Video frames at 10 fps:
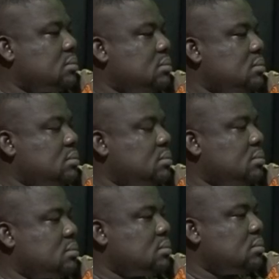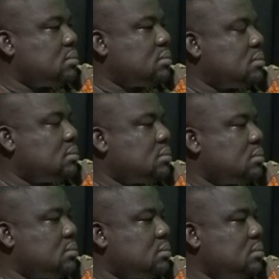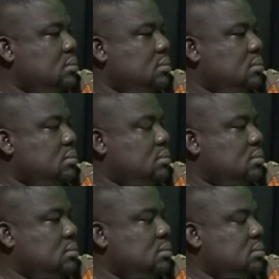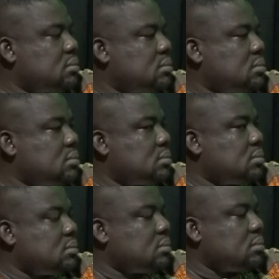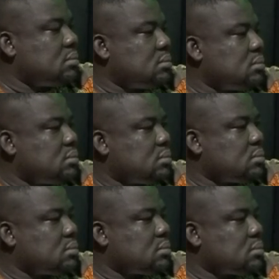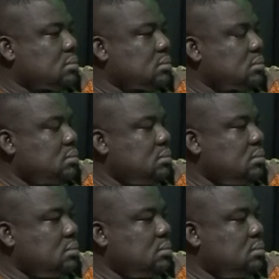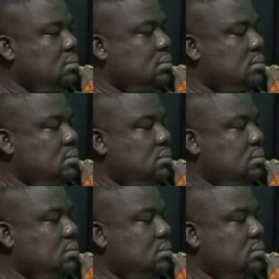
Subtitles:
This person isn't speaking.